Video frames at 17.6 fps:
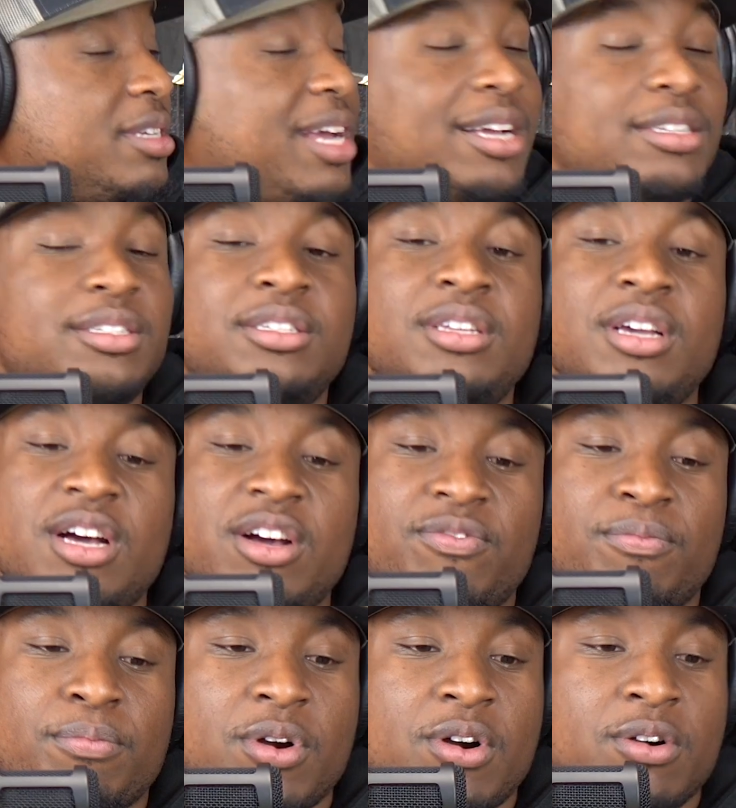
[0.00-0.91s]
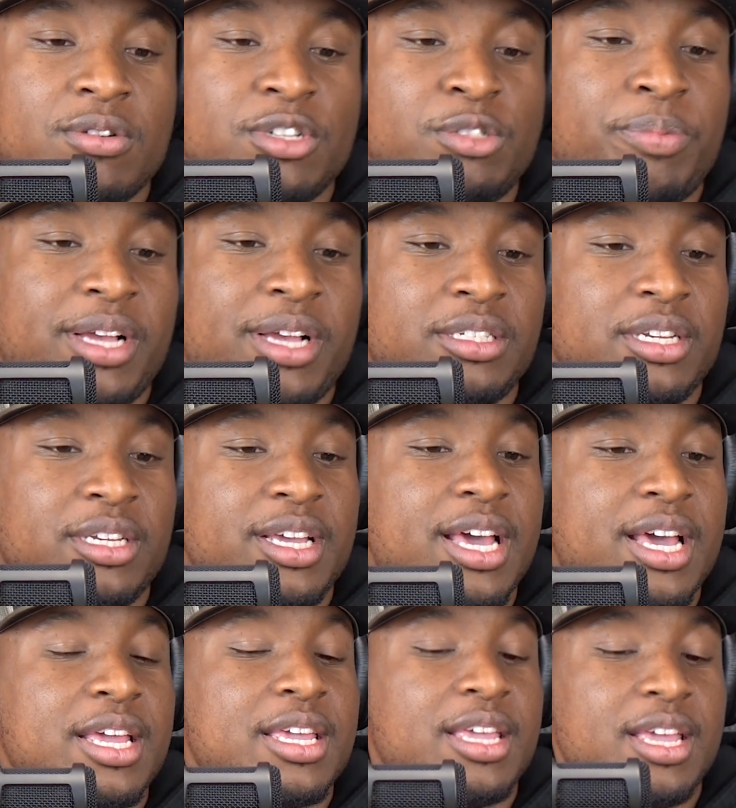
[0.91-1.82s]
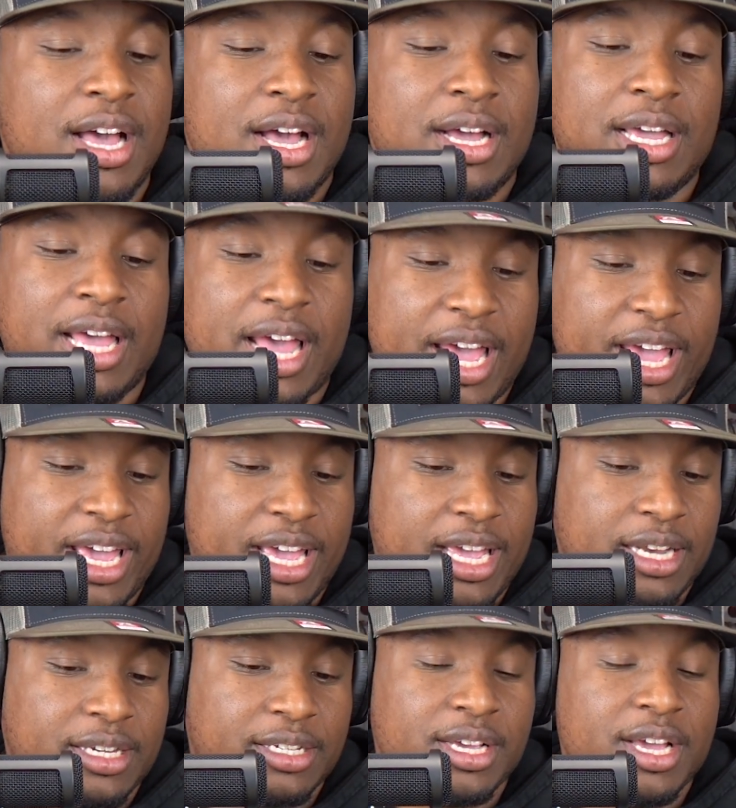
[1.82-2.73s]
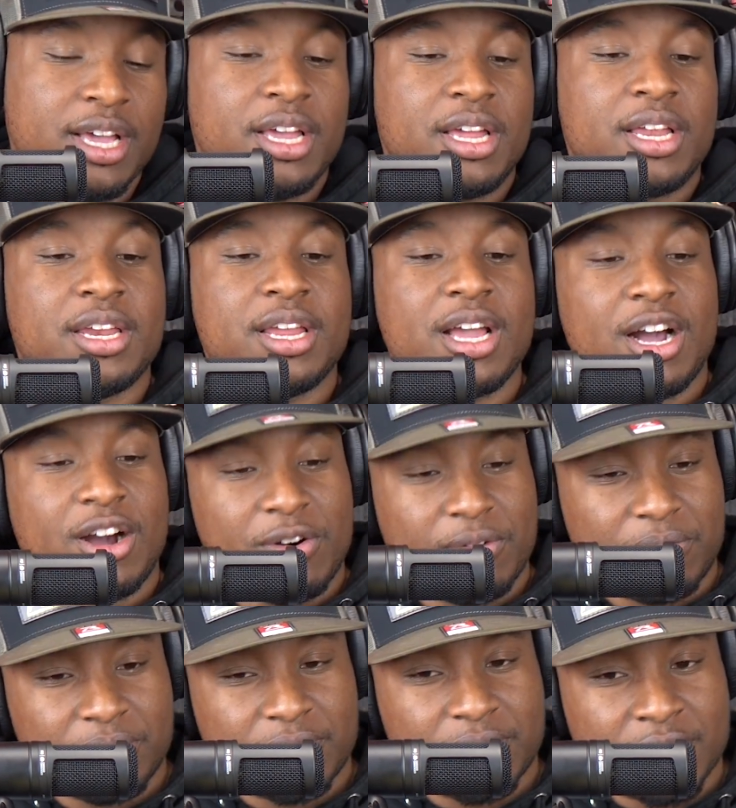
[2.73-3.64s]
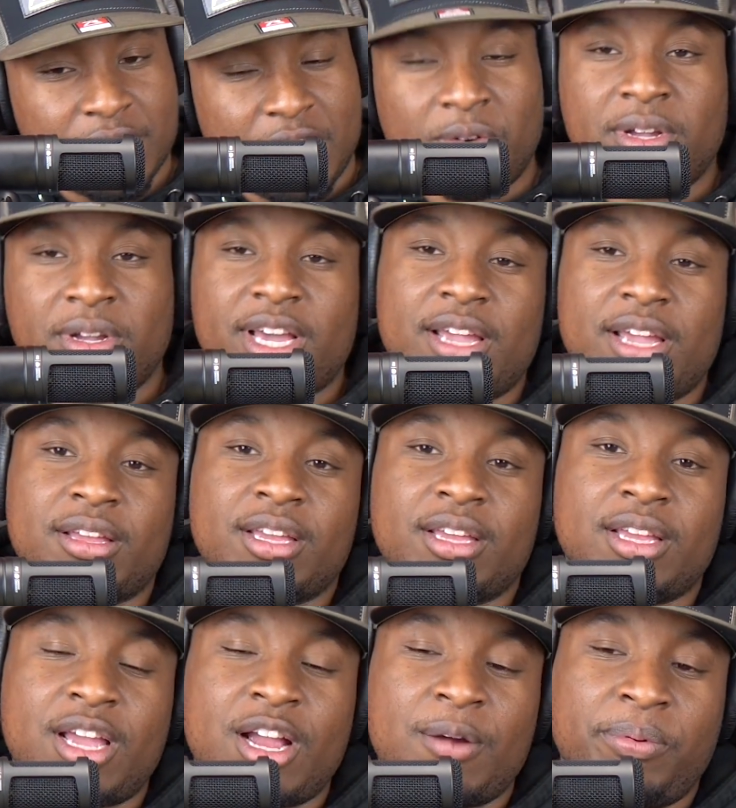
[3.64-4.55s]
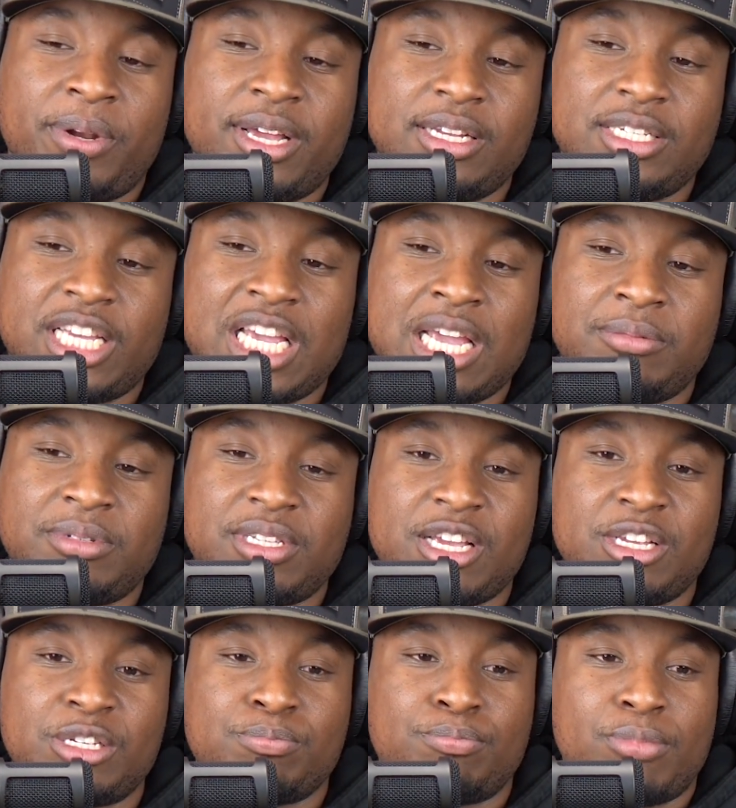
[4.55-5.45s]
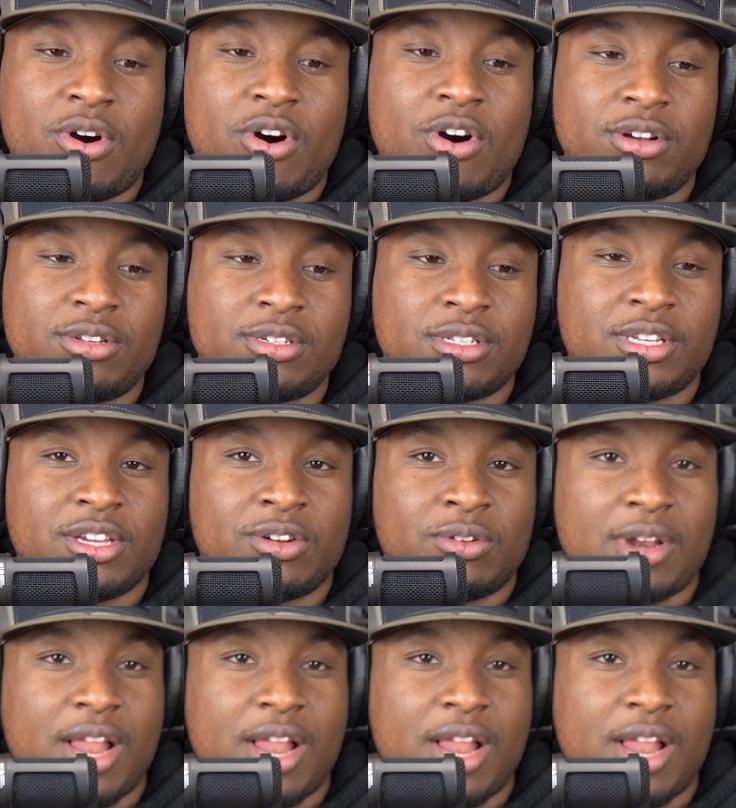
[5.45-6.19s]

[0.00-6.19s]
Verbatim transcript: That's tough, bro, especially at a young age. Now, okay, Airplane James, is ball still